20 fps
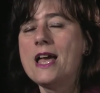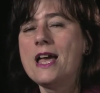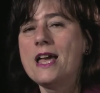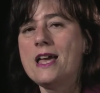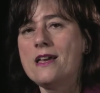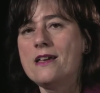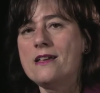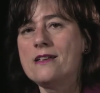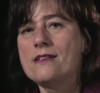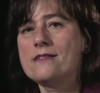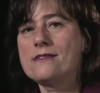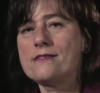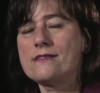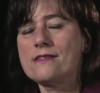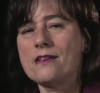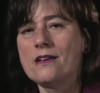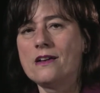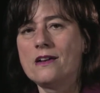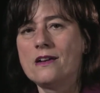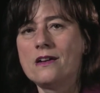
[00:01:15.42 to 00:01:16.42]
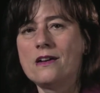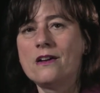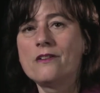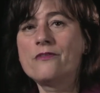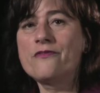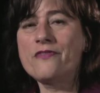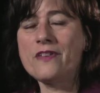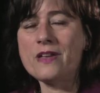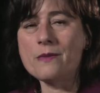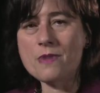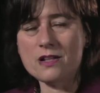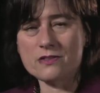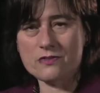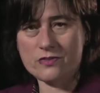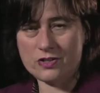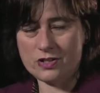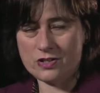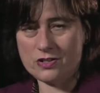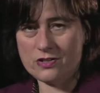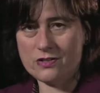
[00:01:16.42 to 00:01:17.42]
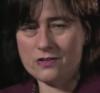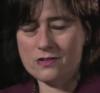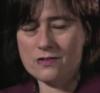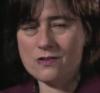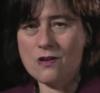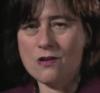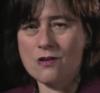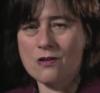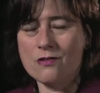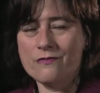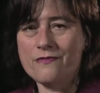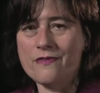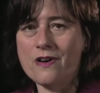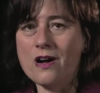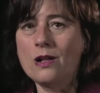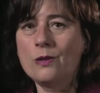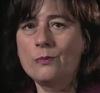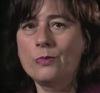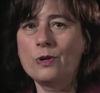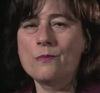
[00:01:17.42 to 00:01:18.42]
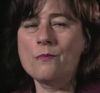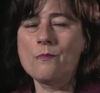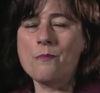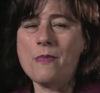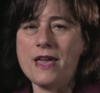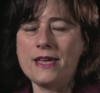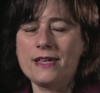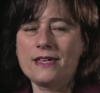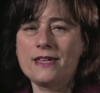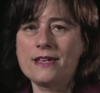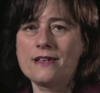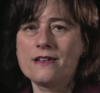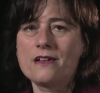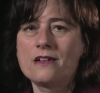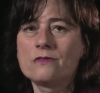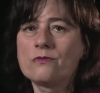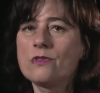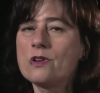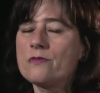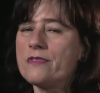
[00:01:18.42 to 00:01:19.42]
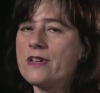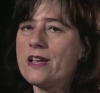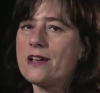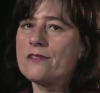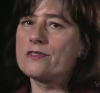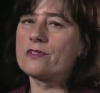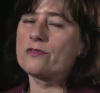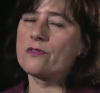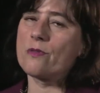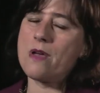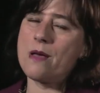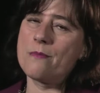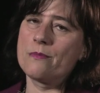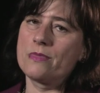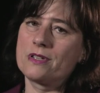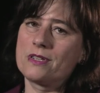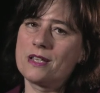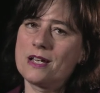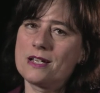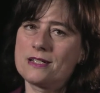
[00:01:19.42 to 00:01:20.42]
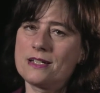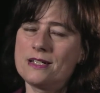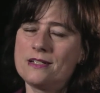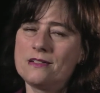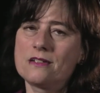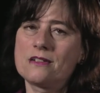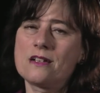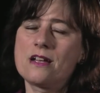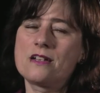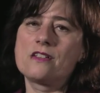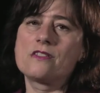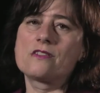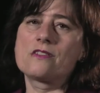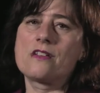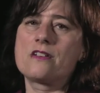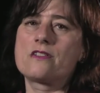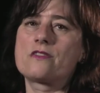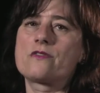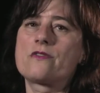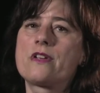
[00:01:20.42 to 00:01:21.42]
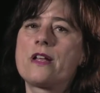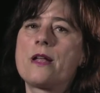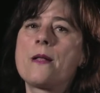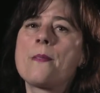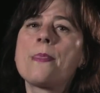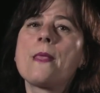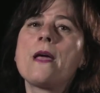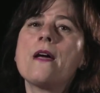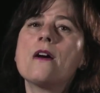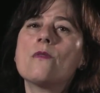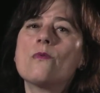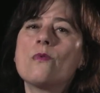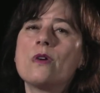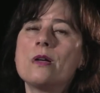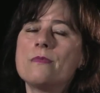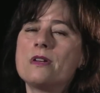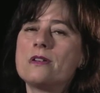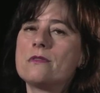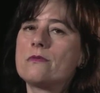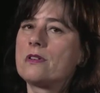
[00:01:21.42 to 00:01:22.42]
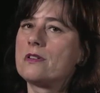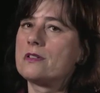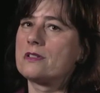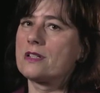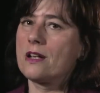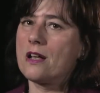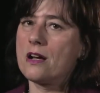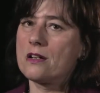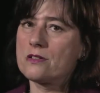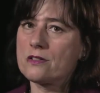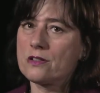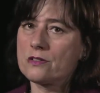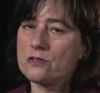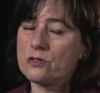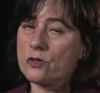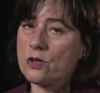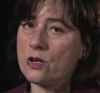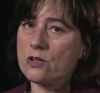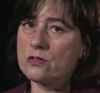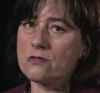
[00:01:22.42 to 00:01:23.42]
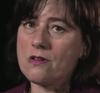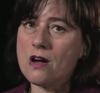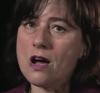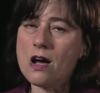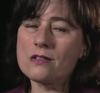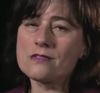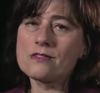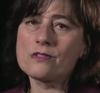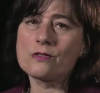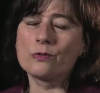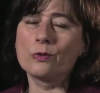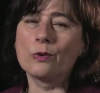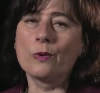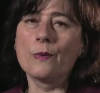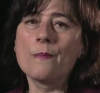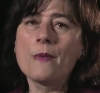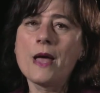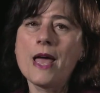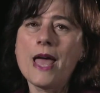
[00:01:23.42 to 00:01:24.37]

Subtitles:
is a female tradition of album making. And what we have to remember that in the 19th century, women weren't allowed to go to art school.